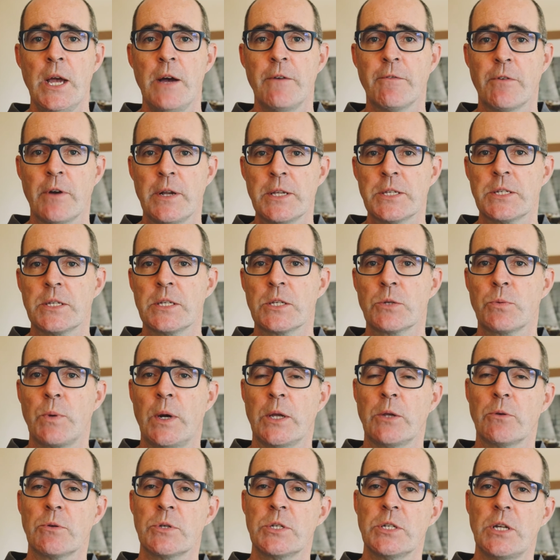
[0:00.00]
For instance, where
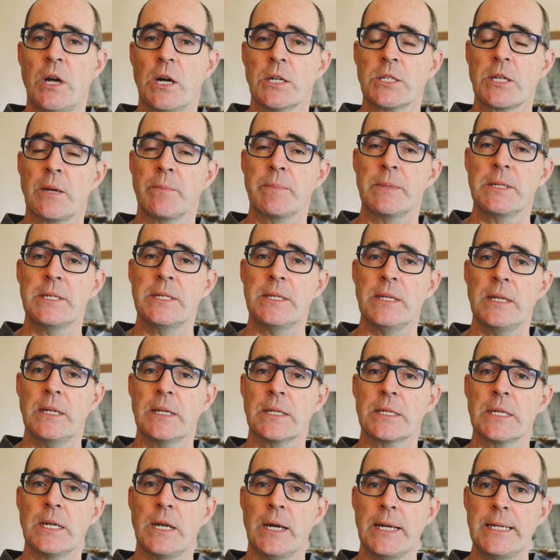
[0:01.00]
your startup is still
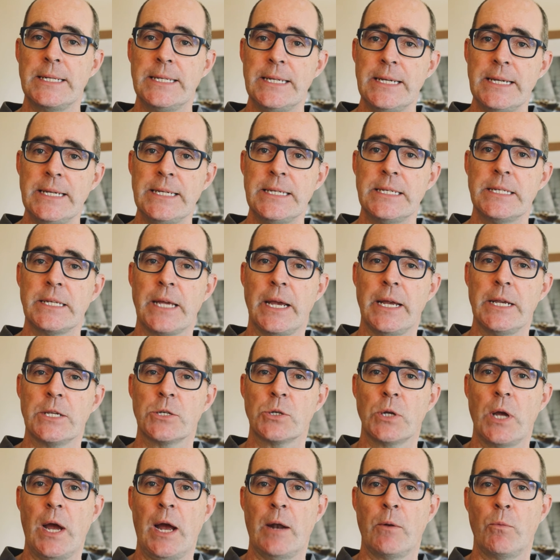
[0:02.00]
at an idea
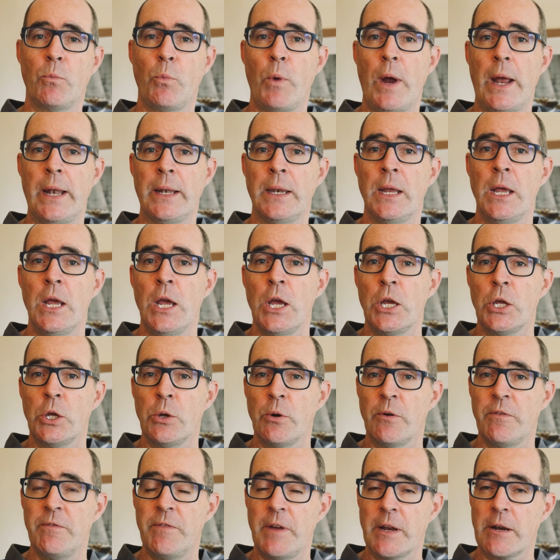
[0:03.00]
stage and when
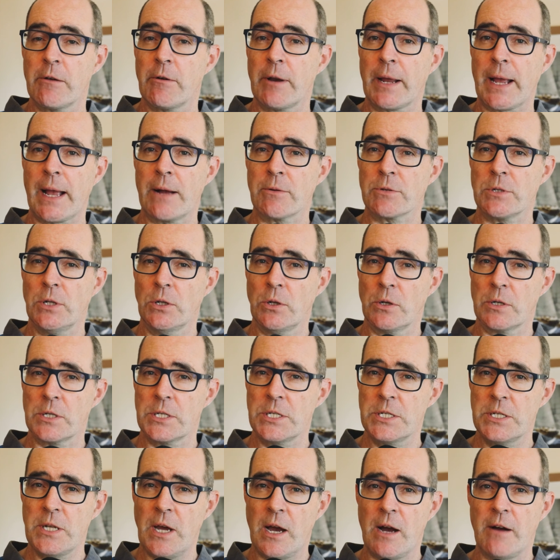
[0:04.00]
you're figuring out a lot of
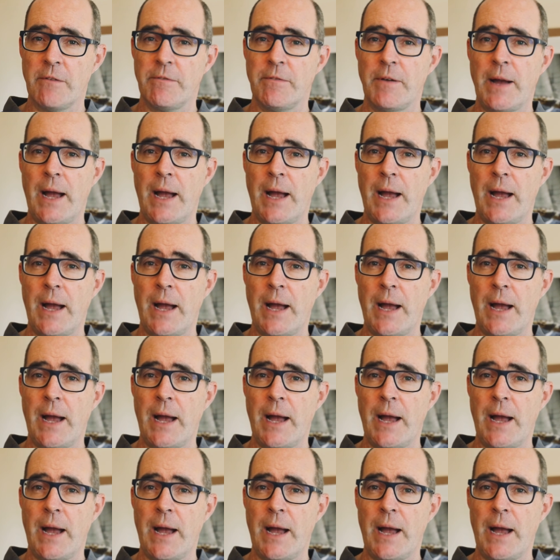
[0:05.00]
stuff.